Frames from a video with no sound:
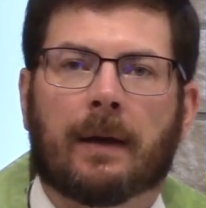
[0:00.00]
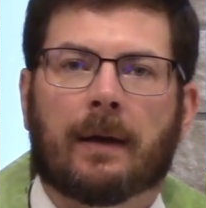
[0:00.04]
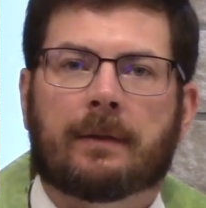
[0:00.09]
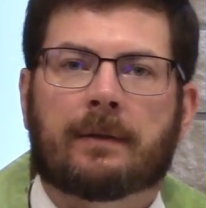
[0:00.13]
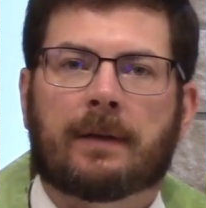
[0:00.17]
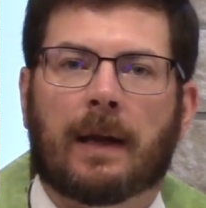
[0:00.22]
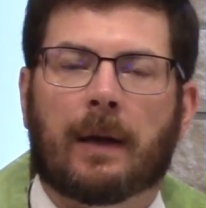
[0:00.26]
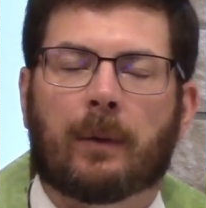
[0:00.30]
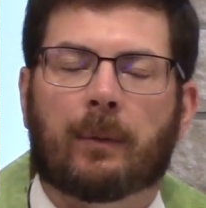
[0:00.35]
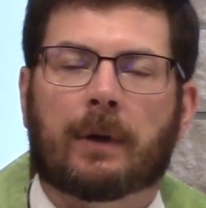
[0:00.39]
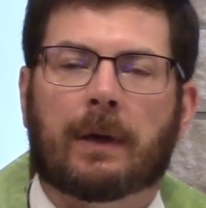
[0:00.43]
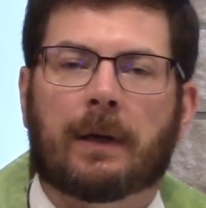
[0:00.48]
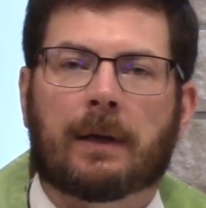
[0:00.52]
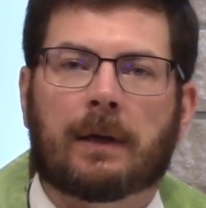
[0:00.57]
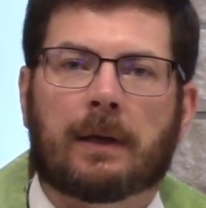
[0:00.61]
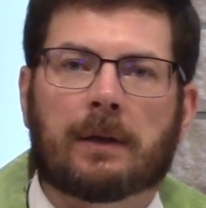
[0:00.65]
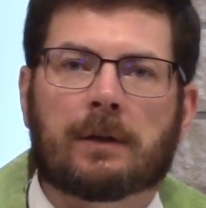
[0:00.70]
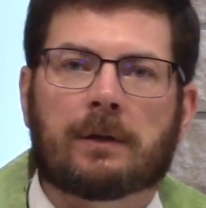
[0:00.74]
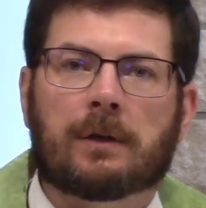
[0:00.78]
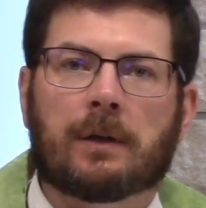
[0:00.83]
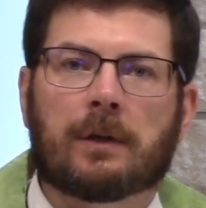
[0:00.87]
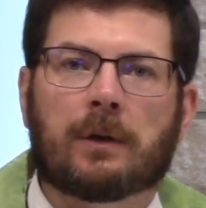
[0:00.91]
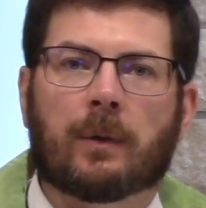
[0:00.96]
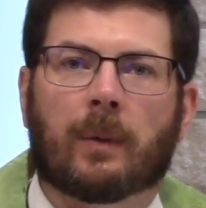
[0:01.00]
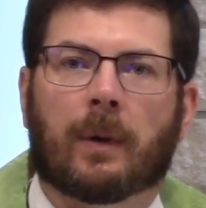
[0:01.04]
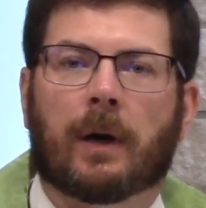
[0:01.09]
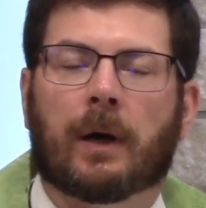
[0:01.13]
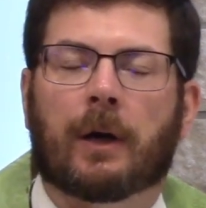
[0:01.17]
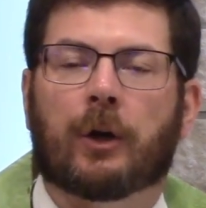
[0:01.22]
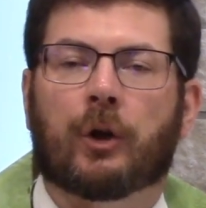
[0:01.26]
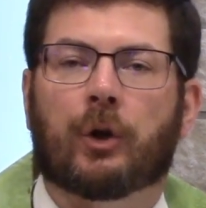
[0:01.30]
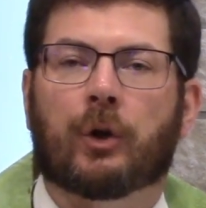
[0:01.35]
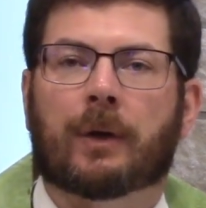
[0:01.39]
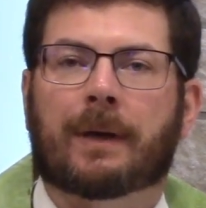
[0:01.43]
Today we're going to continue
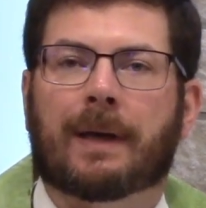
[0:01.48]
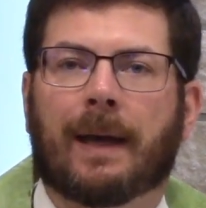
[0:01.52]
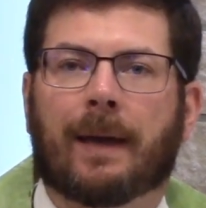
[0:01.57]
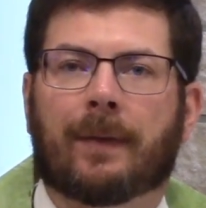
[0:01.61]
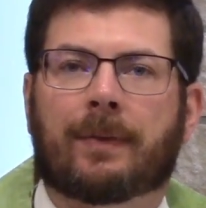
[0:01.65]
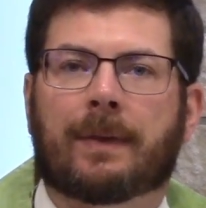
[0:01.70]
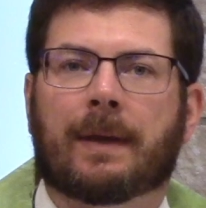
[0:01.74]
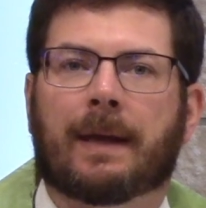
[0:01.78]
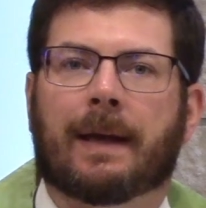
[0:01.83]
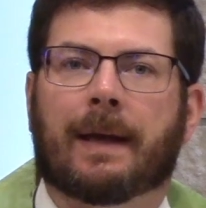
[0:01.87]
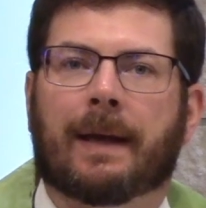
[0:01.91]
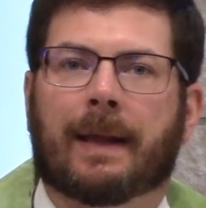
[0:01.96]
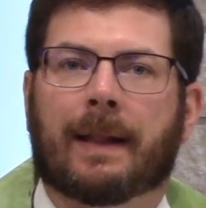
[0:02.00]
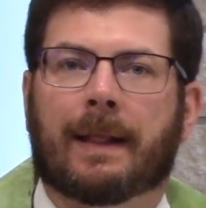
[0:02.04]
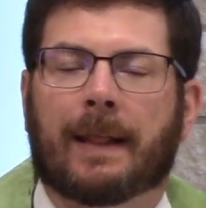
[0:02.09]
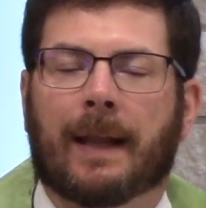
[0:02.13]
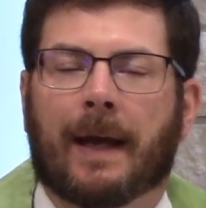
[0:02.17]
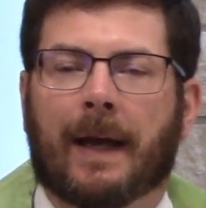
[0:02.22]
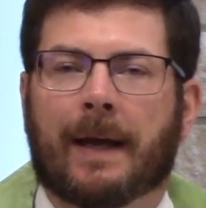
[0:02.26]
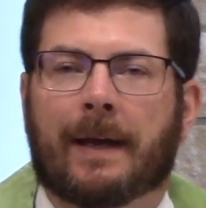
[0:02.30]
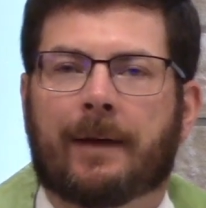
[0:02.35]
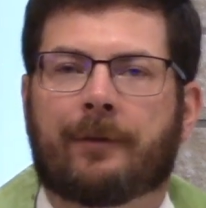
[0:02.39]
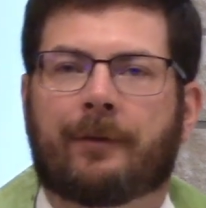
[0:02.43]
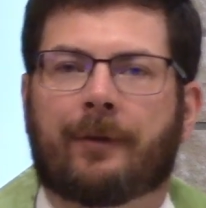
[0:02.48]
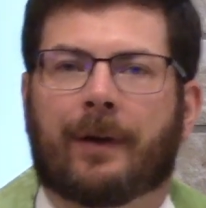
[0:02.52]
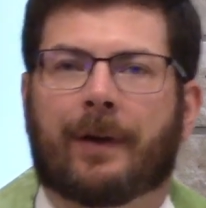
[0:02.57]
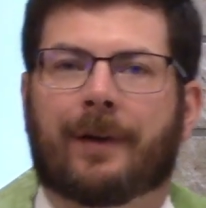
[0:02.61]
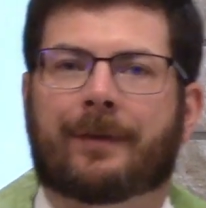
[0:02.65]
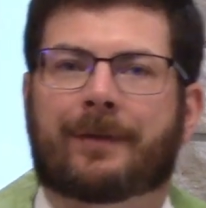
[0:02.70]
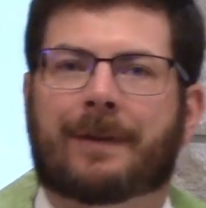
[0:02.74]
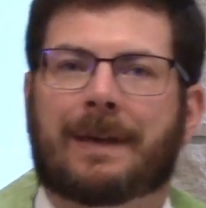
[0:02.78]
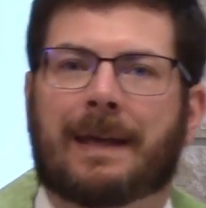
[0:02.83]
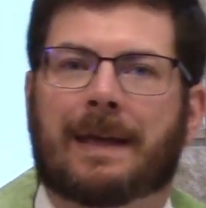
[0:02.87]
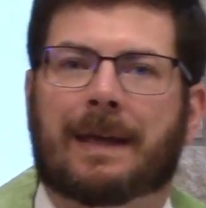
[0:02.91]
our look at the life
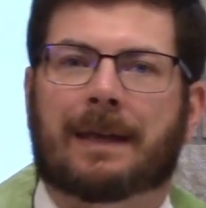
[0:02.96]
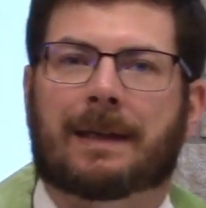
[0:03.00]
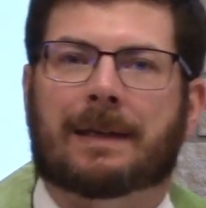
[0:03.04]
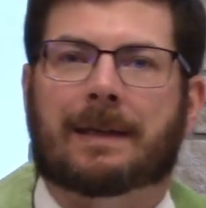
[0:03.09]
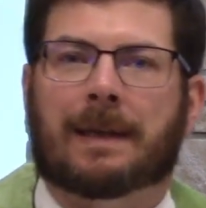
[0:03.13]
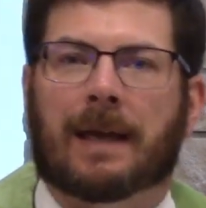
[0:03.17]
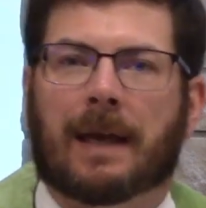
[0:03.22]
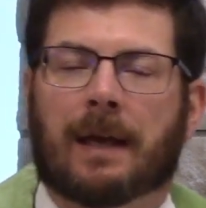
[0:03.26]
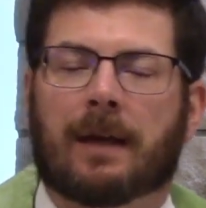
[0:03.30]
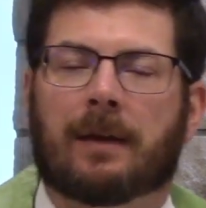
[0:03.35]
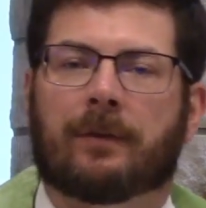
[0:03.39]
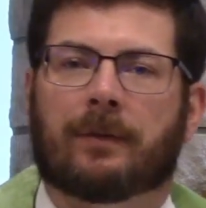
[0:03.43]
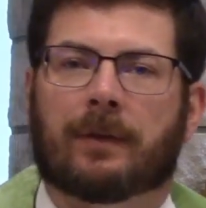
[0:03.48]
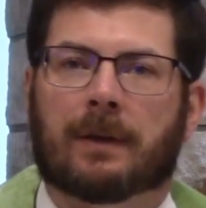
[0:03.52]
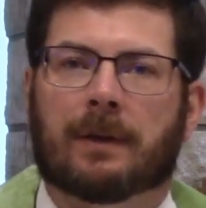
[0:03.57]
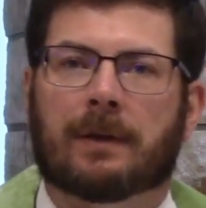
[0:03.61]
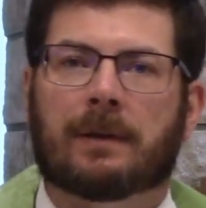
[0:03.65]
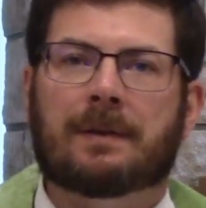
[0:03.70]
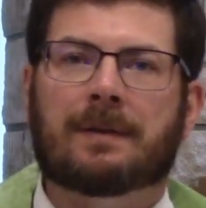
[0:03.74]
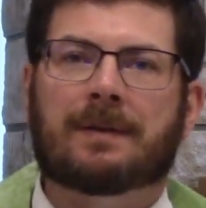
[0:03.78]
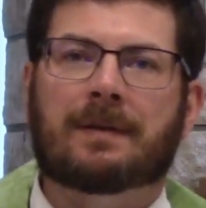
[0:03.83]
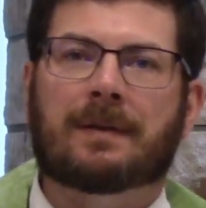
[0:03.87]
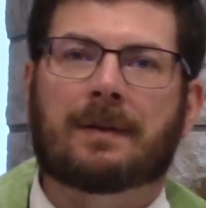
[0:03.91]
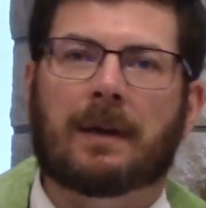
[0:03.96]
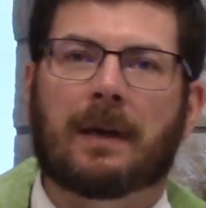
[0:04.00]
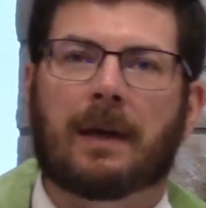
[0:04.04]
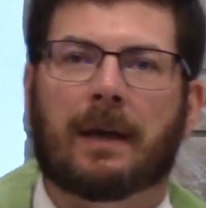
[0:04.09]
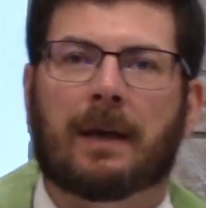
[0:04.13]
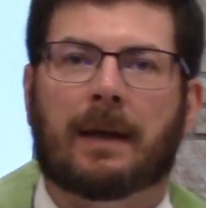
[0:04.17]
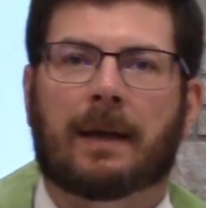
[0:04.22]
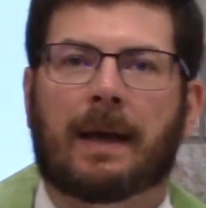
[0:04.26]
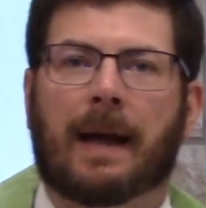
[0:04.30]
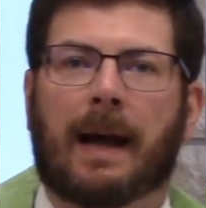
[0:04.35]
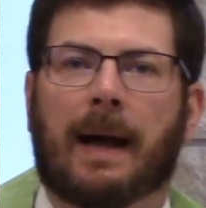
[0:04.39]
of King David,
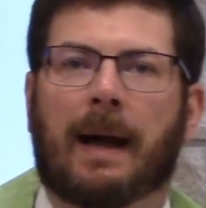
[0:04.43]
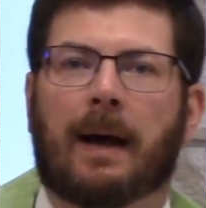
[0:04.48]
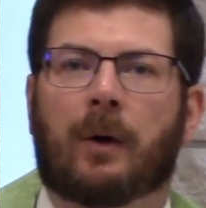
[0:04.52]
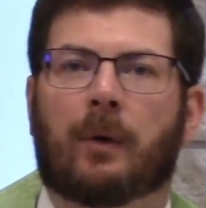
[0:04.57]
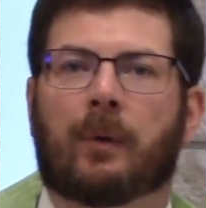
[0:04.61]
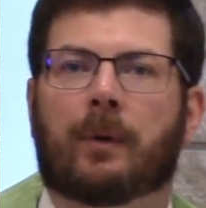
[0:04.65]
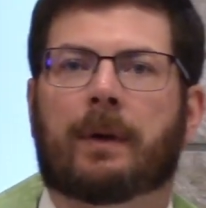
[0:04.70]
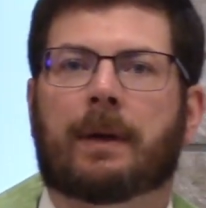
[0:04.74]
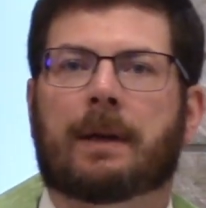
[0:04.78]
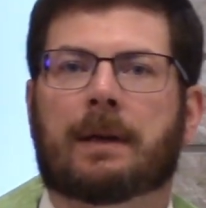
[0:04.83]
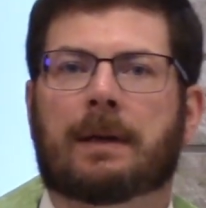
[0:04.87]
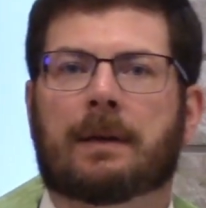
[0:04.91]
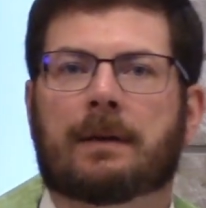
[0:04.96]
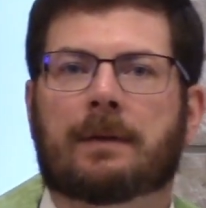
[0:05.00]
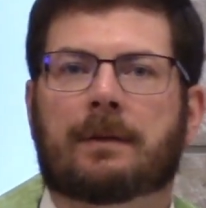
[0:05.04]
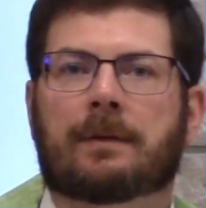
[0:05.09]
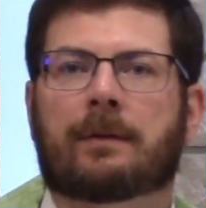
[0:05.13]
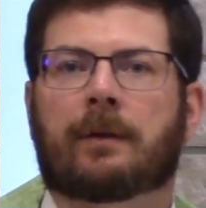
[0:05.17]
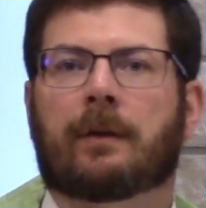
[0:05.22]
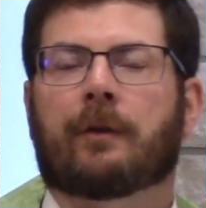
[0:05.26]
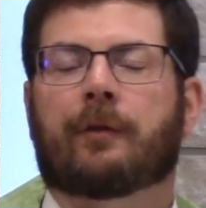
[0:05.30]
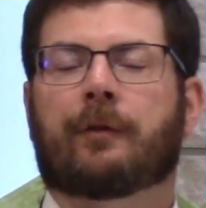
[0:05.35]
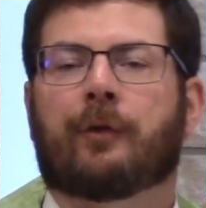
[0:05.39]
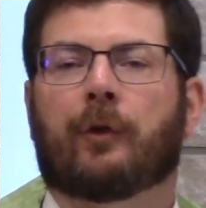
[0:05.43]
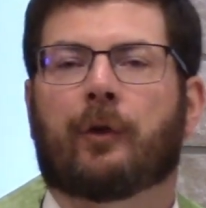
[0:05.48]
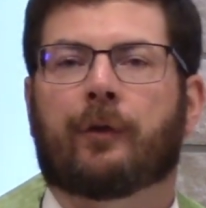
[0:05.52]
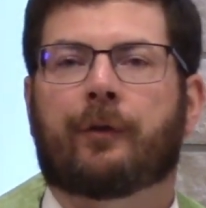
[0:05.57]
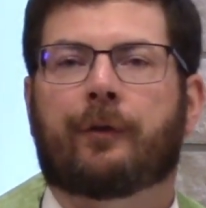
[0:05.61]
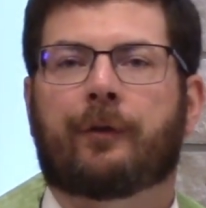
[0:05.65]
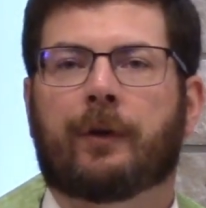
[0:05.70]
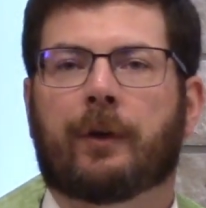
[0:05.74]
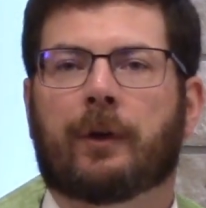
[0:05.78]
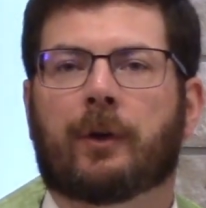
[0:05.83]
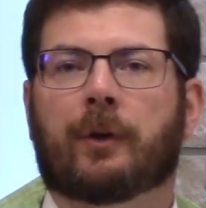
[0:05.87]
seeing how it is
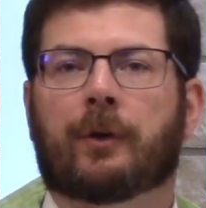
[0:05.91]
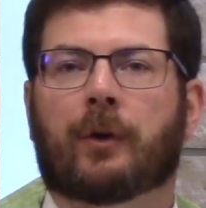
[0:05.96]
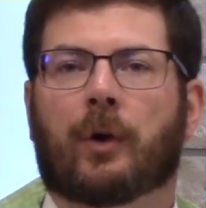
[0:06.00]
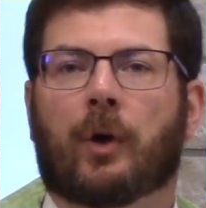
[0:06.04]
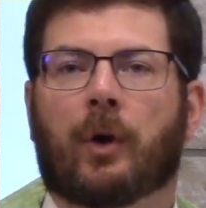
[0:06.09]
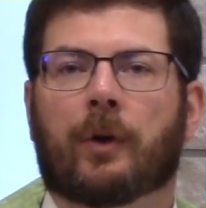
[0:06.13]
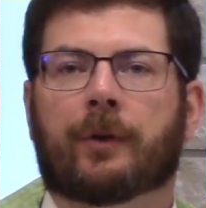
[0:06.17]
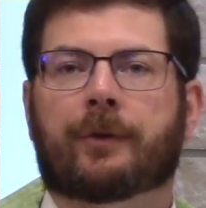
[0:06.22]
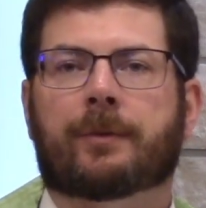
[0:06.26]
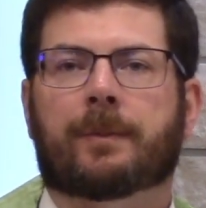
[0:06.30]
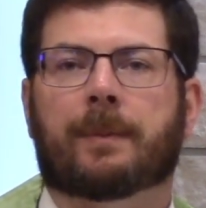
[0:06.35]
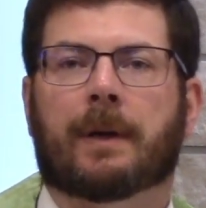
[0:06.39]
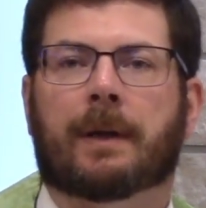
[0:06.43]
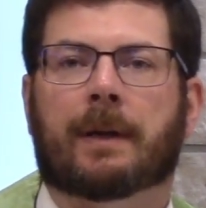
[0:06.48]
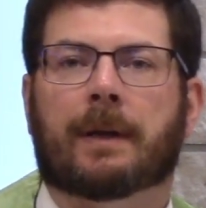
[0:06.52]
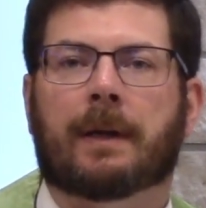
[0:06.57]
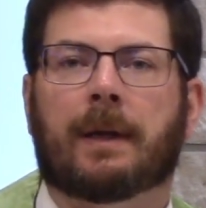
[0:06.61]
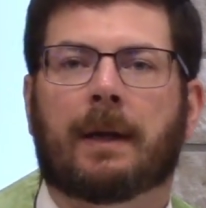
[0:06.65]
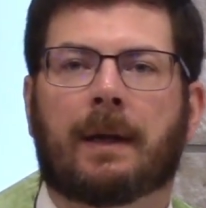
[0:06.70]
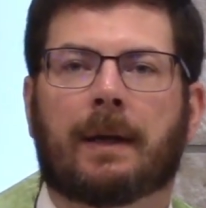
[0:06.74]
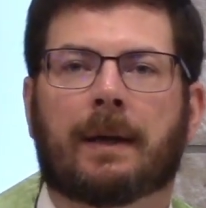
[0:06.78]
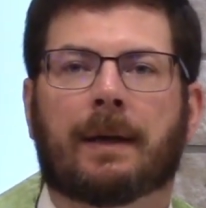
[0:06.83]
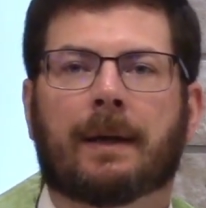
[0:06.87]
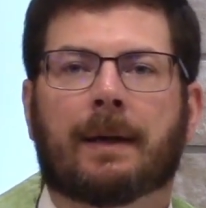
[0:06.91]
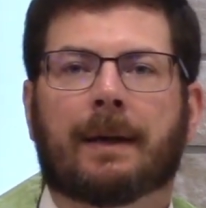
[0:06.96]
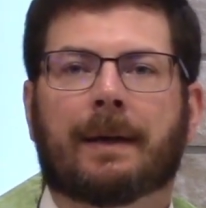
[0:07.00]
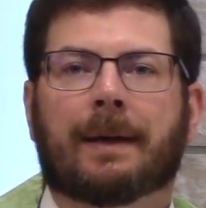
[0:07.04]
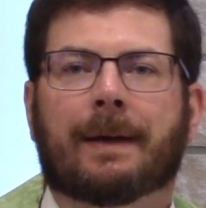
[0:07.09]
fulfilled ultimately